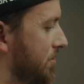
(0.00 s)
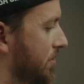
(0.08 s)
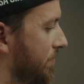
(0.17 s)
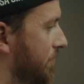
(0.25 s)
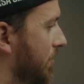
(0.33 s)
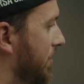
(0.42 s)

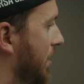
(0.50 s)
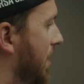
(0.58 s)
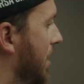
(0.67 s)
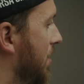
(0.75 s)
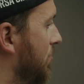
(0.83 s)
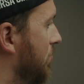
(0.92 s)
different
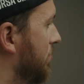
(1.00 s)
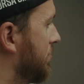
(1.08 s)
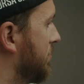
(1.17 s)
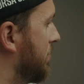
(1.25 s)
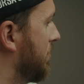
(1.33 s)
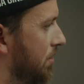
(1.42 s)

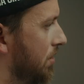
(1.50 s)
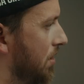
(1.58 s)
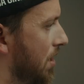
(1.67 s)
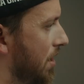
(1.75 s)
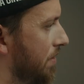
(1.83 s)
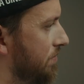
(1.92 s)
angles.
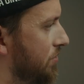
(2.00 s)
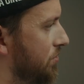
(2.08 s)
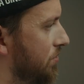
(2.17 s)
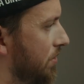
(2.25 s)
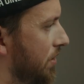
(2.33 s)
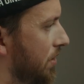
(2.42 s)
Live
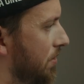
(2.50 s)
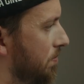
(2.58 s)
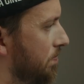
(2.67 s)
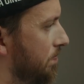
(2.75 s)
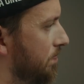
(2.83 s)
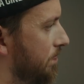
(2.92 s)
stream.